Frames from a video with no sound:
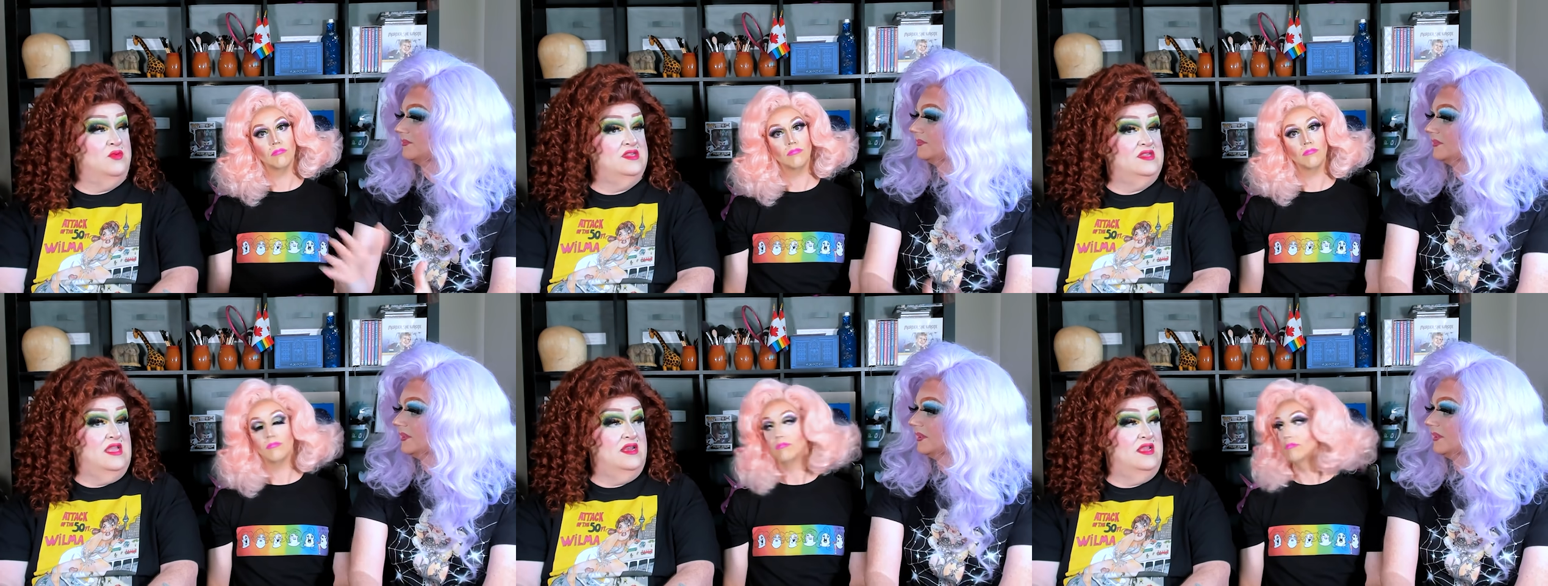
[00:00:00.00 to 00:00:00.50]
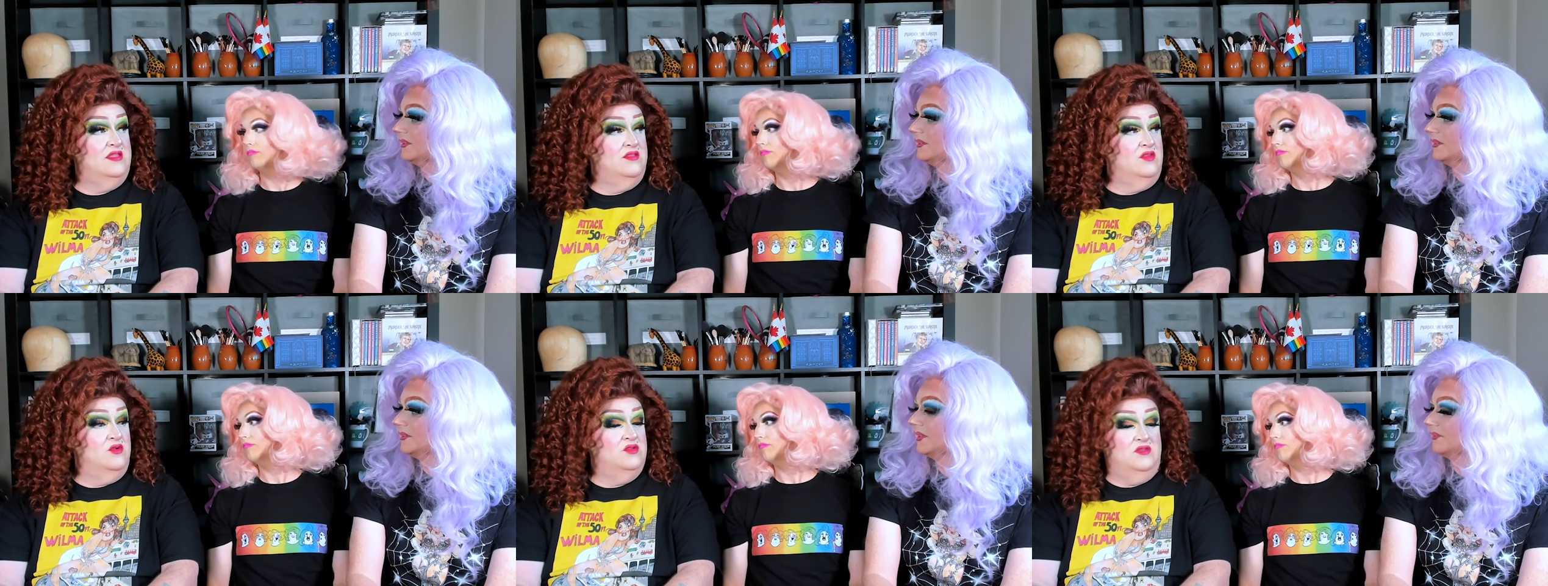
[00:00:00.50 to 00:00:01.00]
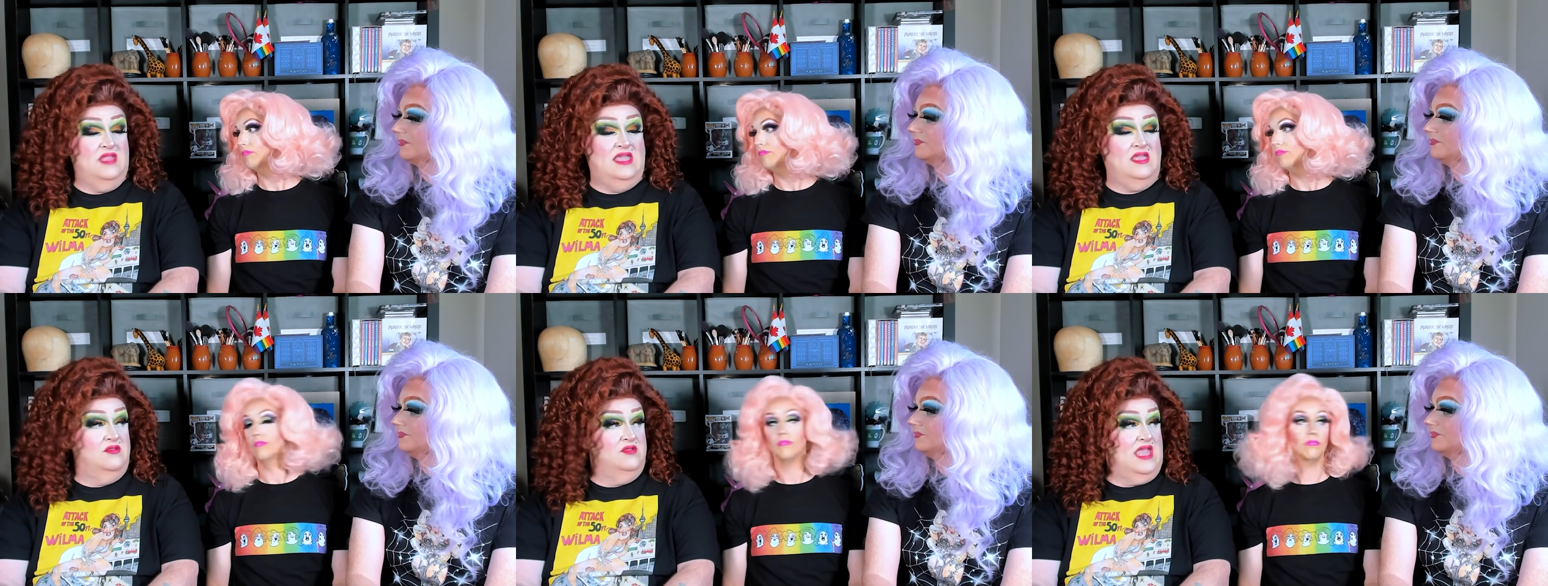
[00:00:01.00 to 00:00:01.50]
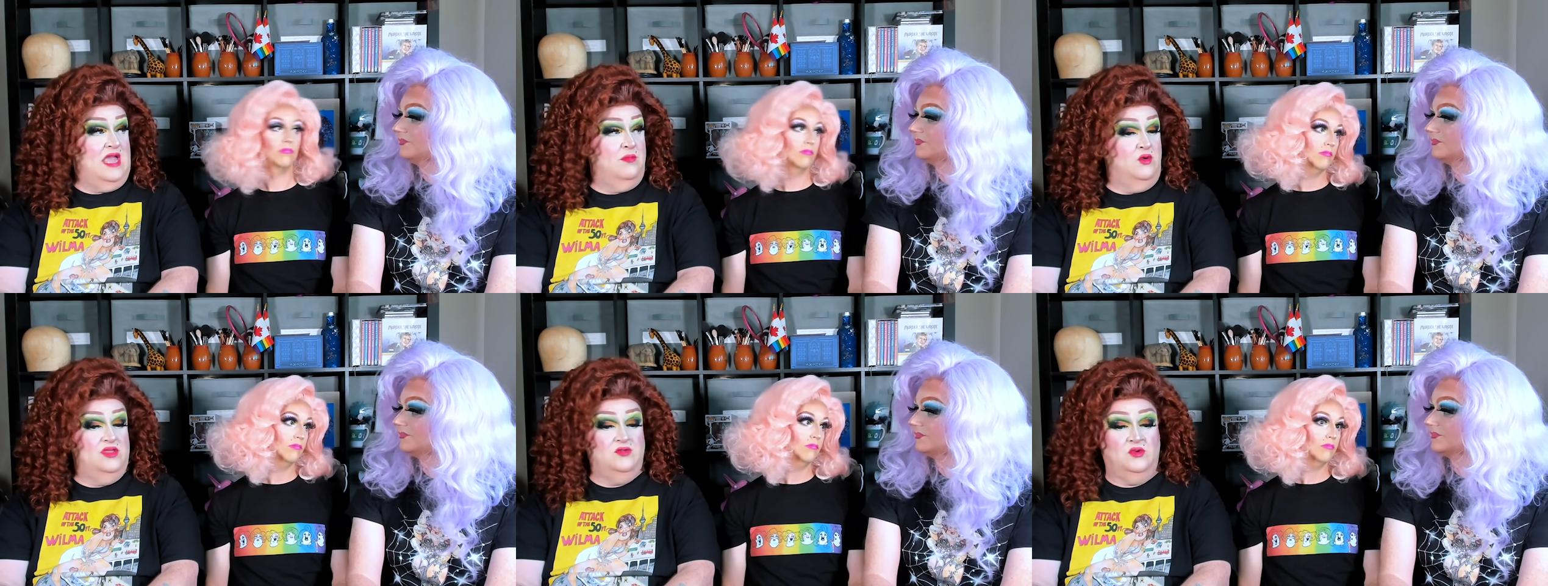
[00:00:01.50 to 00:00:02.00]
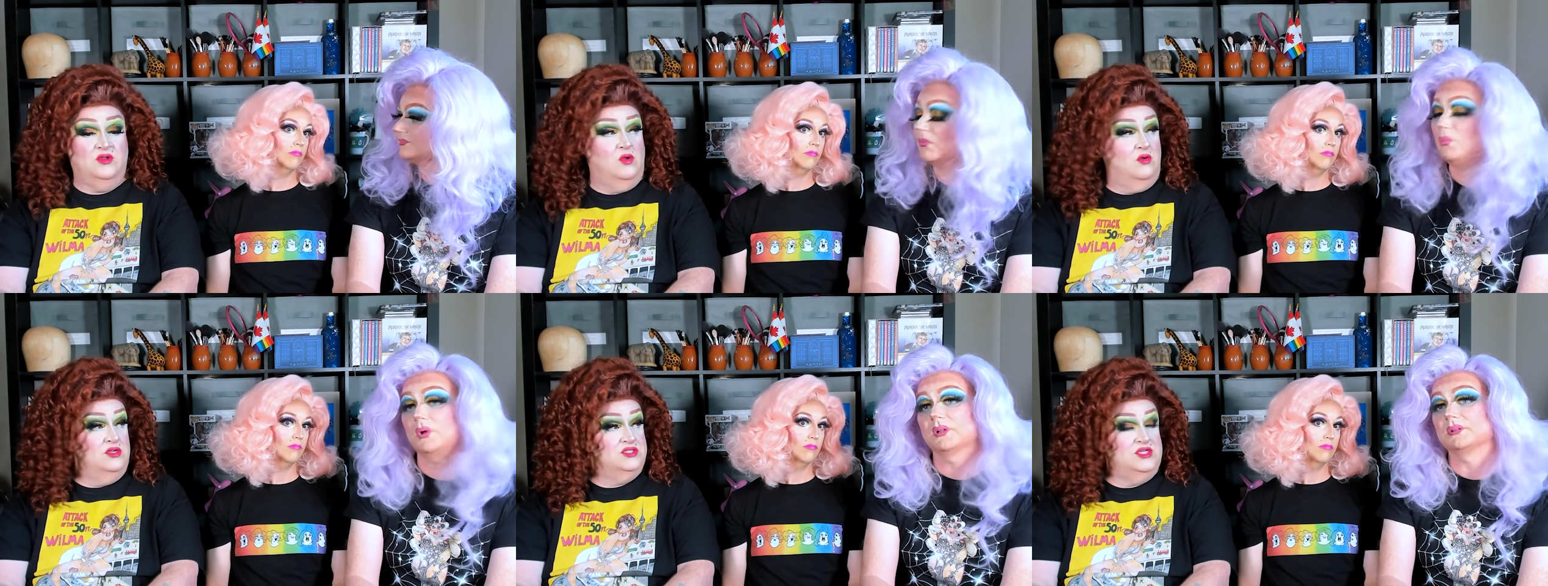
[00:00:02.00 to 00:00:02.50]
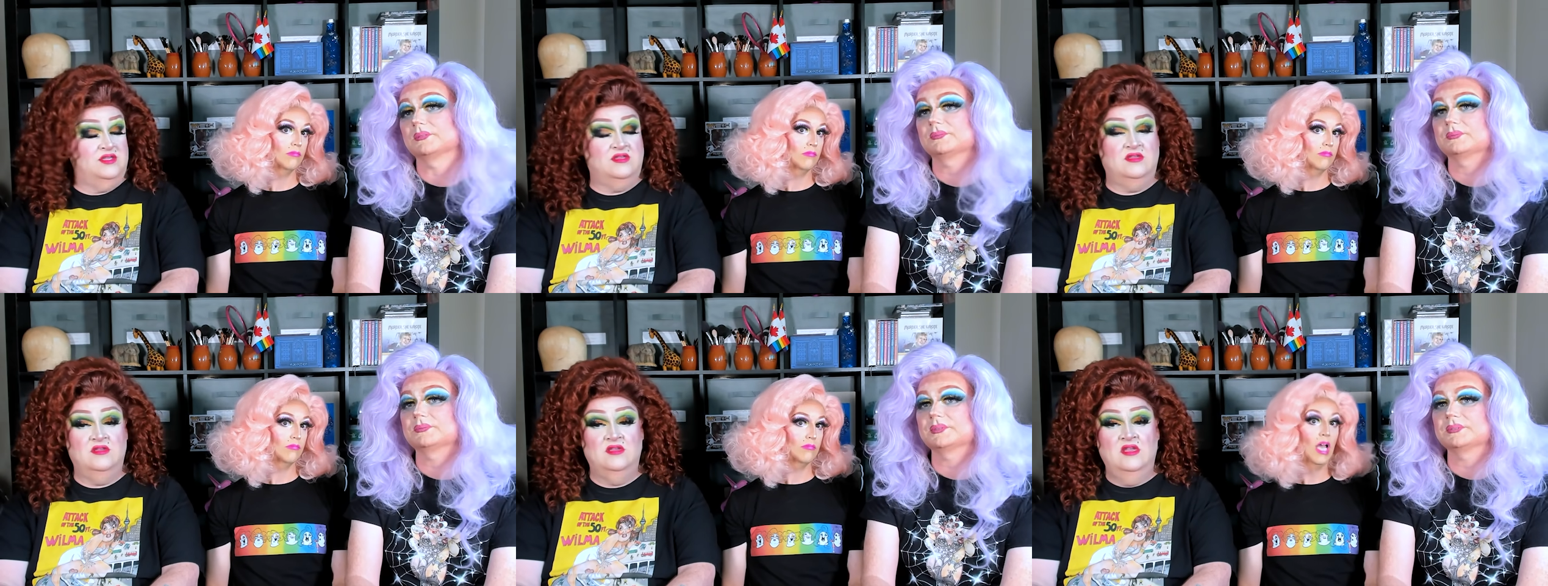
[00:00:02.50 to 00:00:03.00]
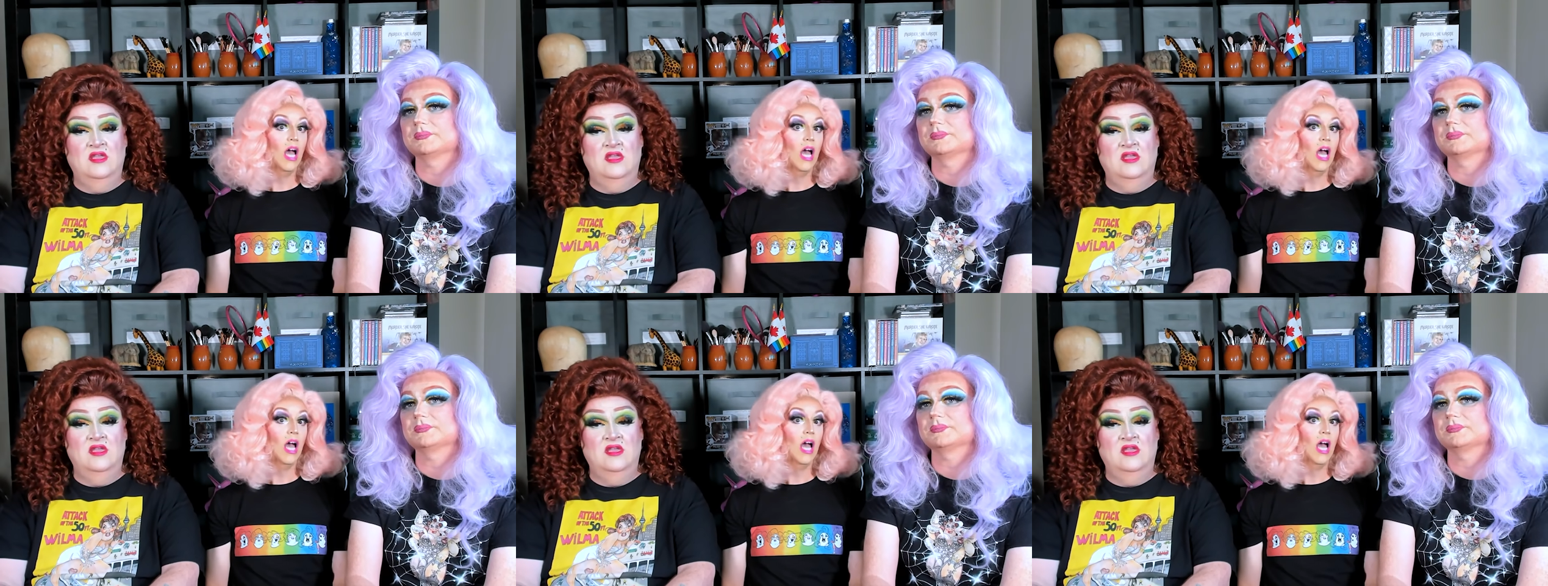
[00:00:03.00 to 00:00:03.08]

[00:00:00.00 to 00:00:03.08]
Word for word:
Speaker 1: was stunning. Those yeah. naked cowboys were gorgeous.